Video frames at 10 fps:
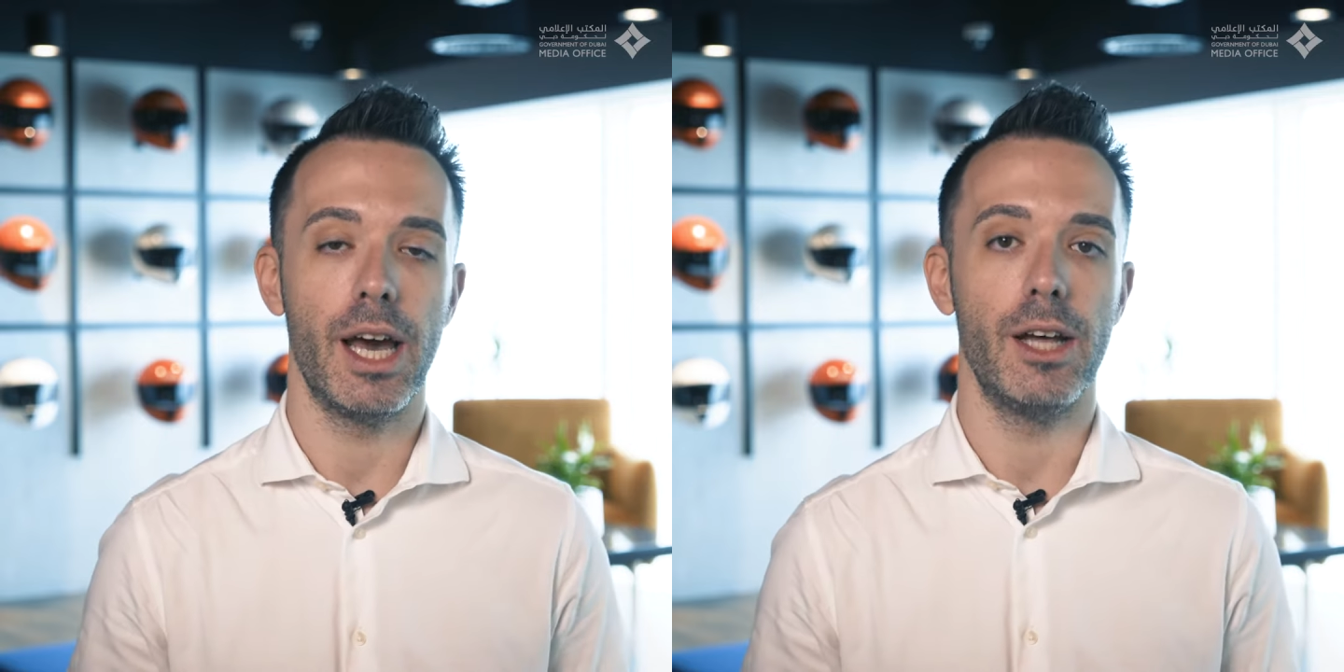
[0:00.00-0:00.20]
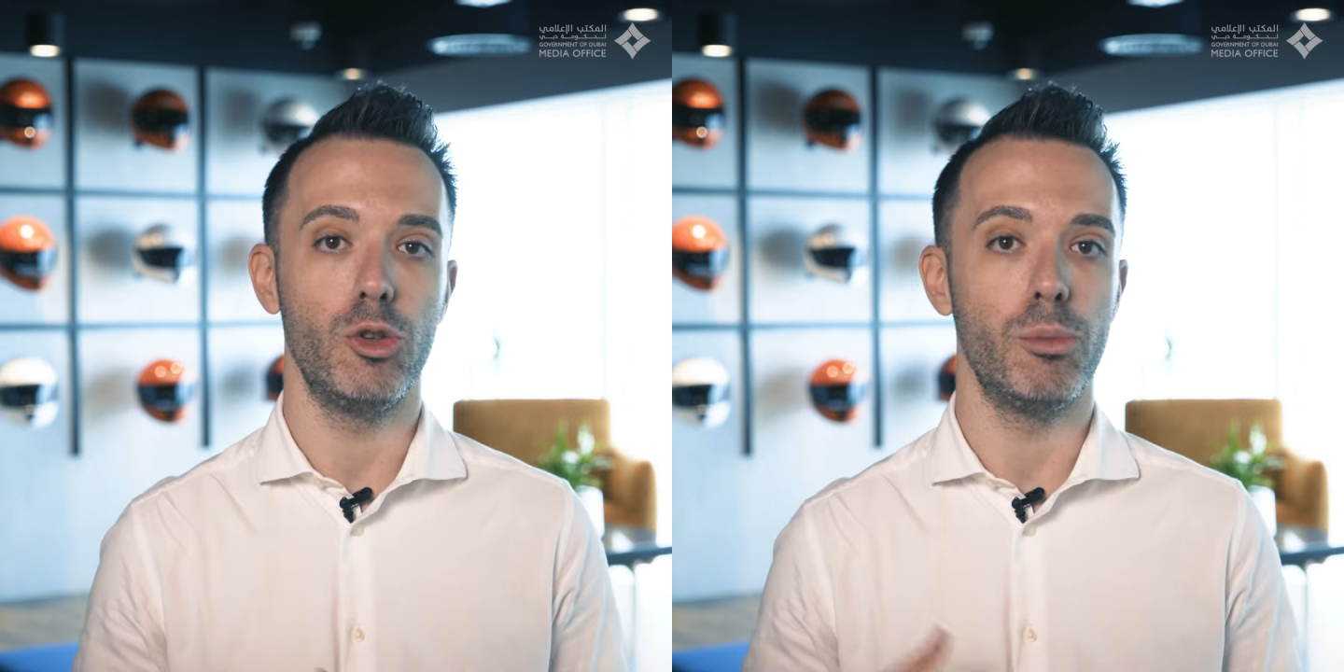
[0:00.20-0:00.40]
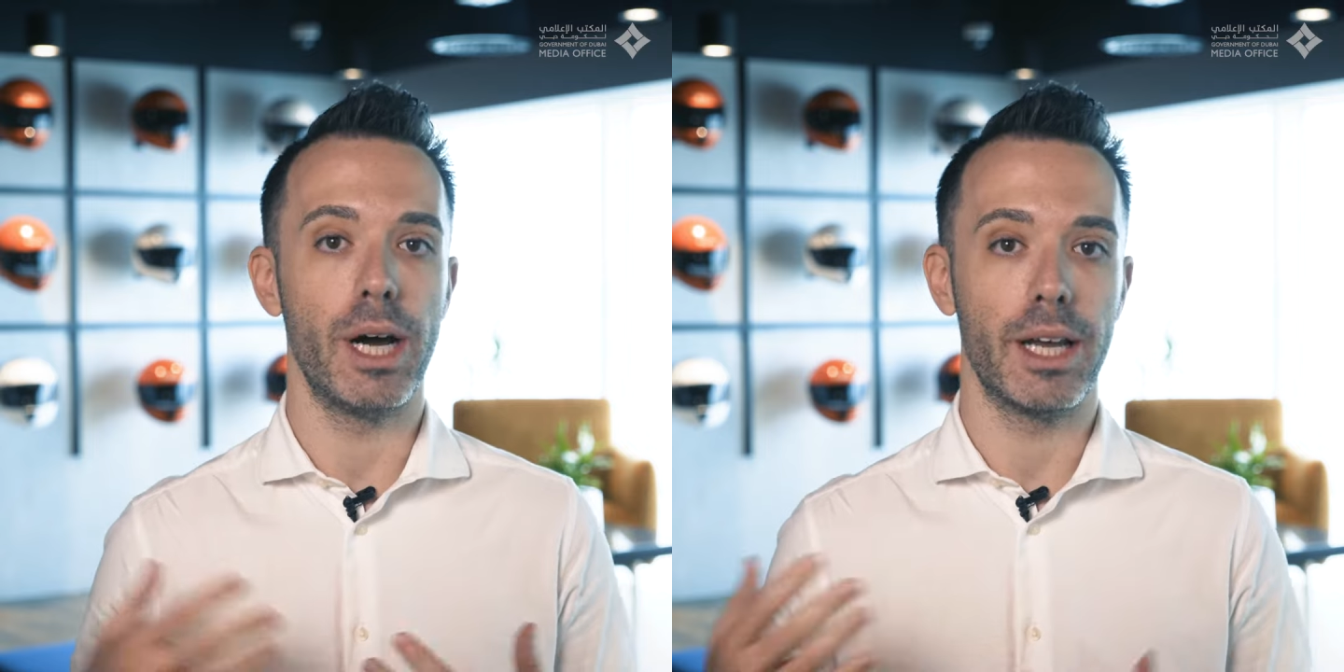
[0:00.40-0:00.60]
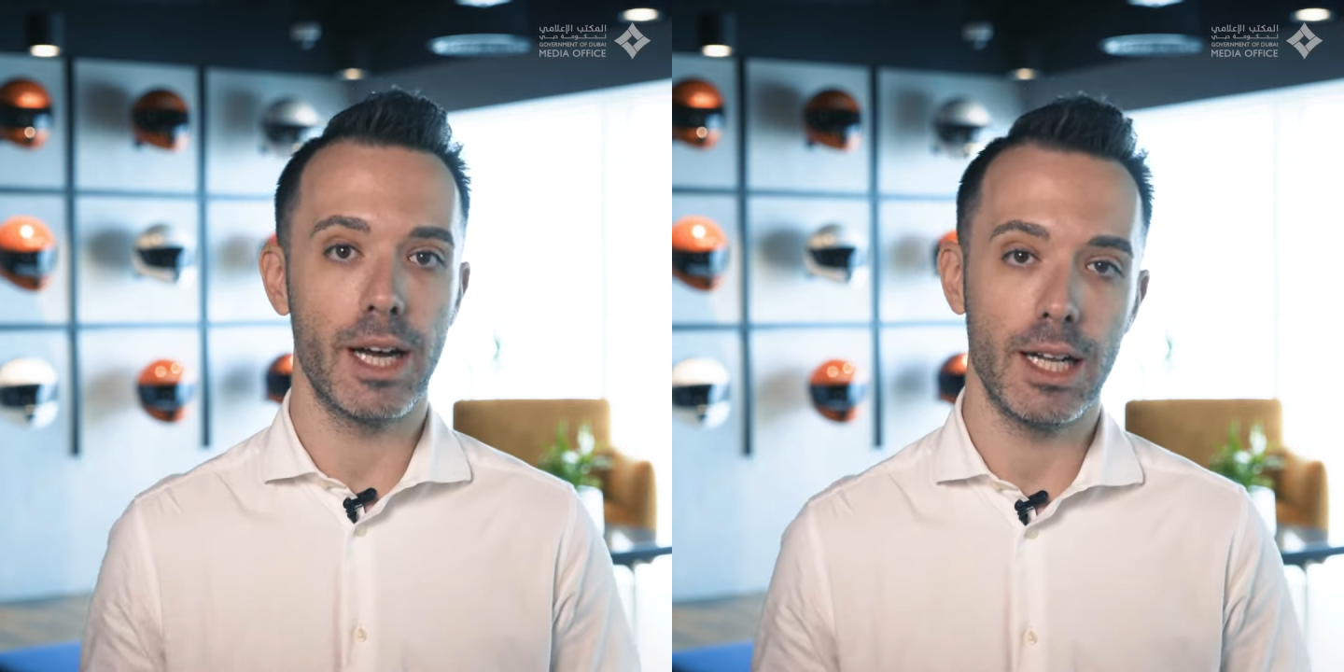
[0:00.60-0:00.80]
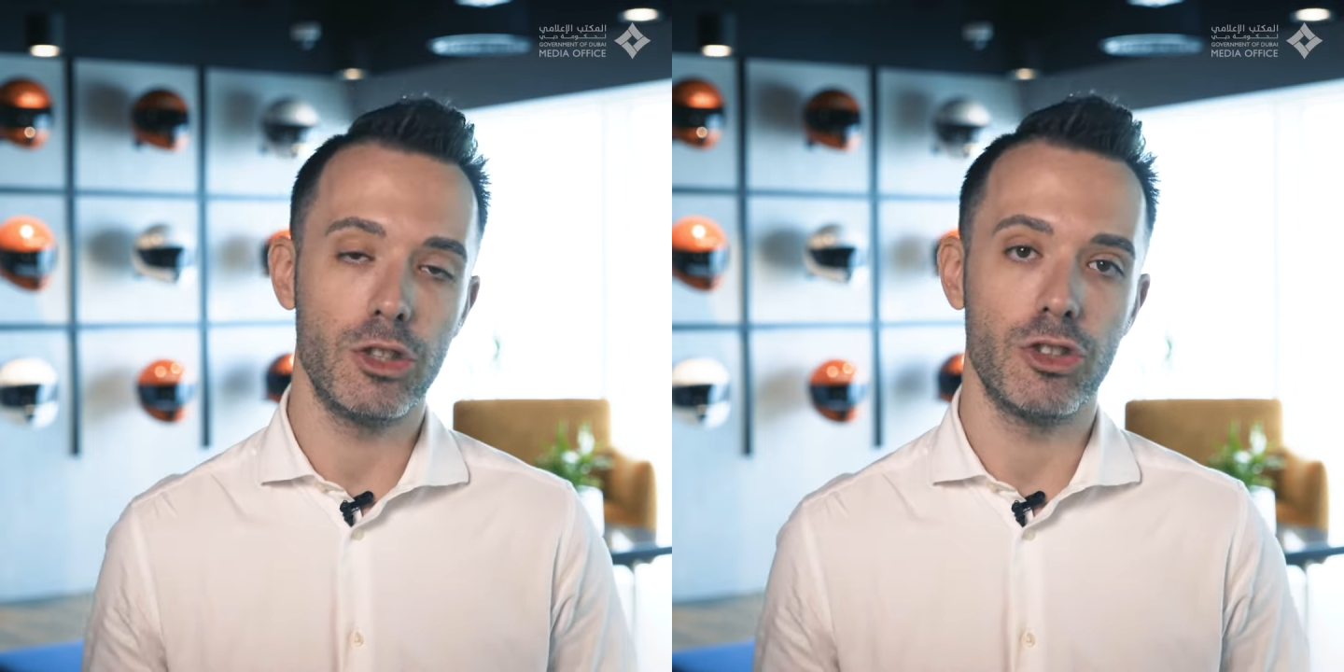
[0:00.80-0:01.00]
and Dubai
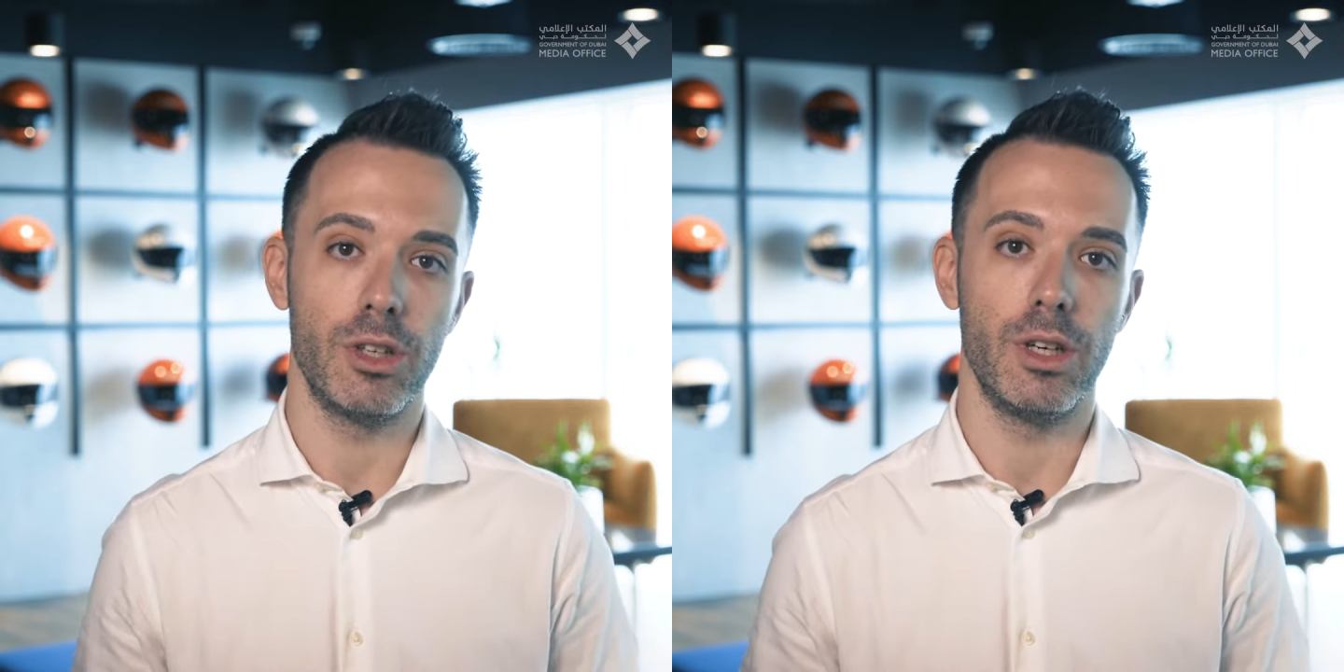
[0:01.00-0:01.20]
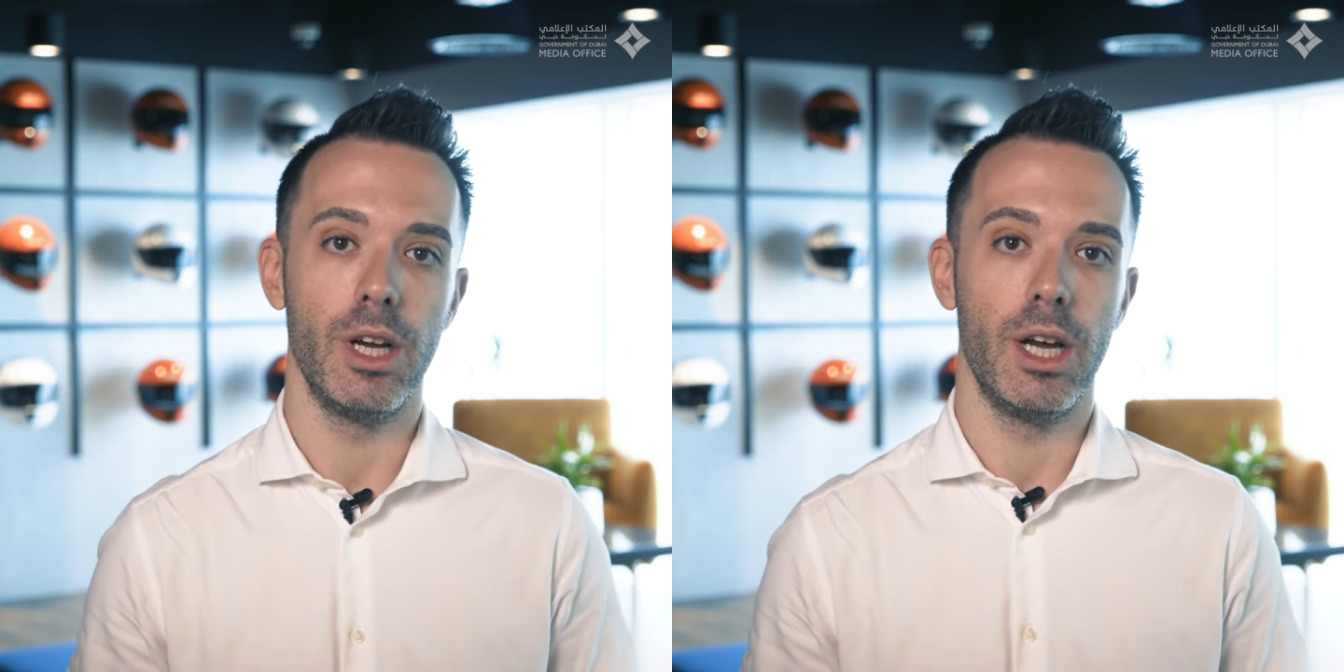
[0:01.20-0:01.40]
Culture.